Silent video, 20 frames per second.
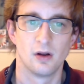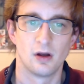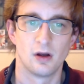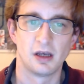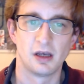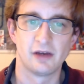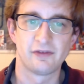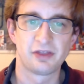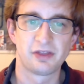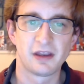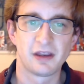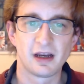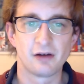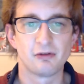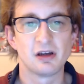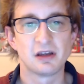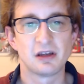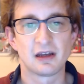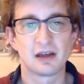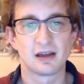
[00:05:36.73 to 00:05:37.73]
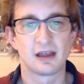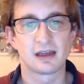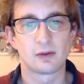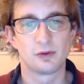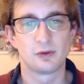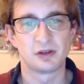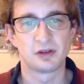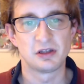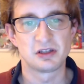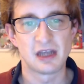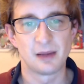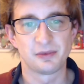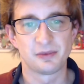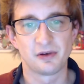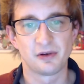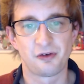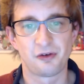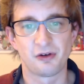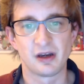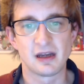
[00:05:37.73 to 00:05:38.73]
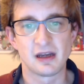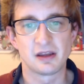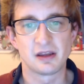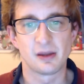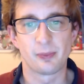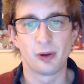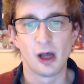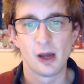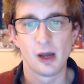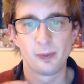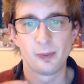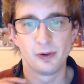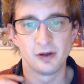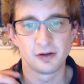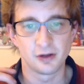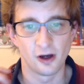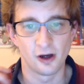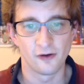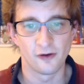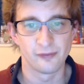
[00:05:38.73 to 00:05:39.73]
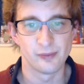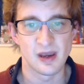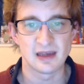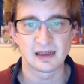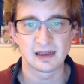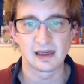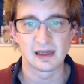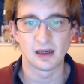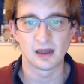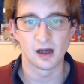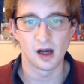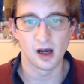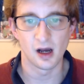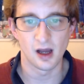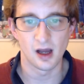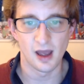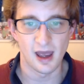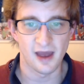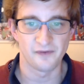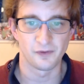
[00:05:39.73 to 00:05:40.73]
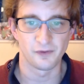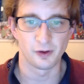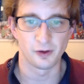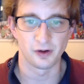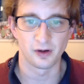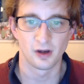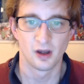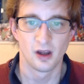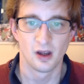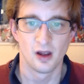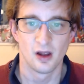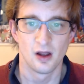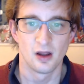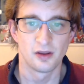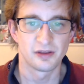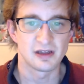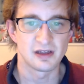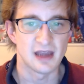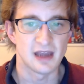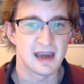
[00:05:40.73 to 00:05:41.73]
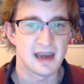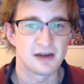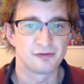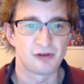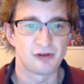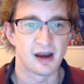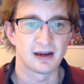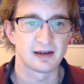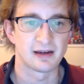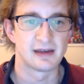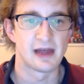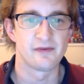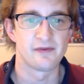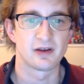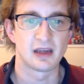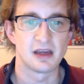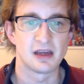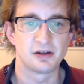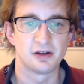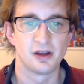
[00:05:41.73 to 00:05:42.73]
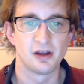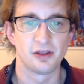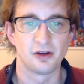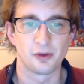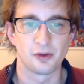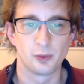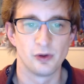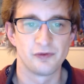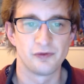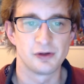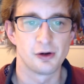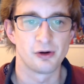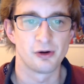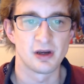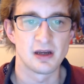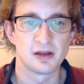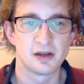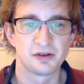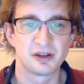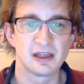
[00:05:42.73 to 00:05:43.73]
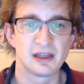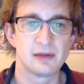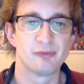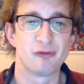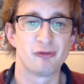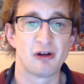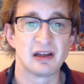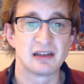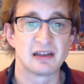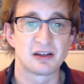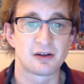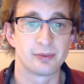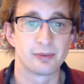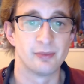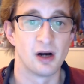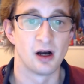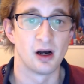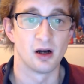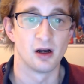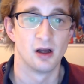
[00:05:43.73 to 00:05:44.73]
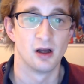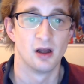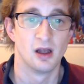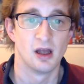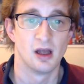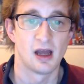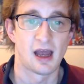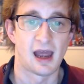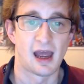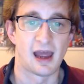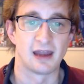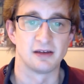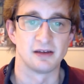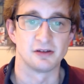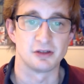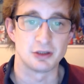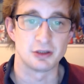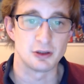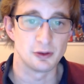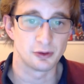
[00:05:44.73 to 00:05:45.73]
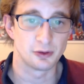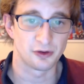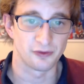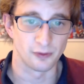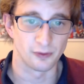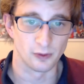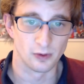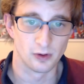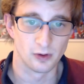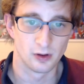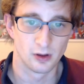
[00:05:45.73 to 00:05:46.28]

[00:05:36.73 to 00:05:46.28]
Another thing I really did like was in chapter 3, the purpose of making Evan, the A-rank navigator that's with Yuri, seemed really smart and useful.